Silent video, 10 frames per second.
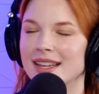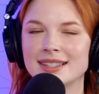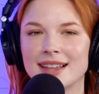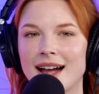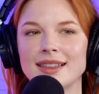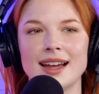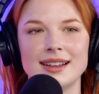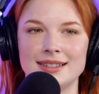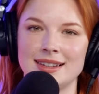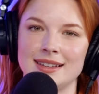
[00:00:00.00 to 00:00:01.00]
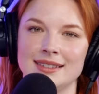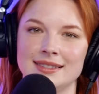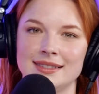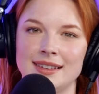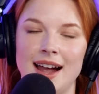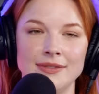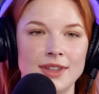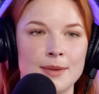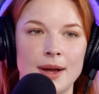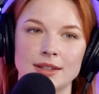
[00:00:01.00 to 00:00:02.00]
it's not that easy. I've
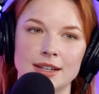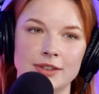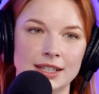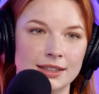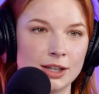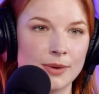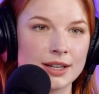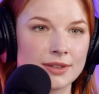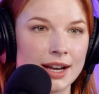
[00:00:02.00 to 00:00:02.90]
thought about leaving the U.S.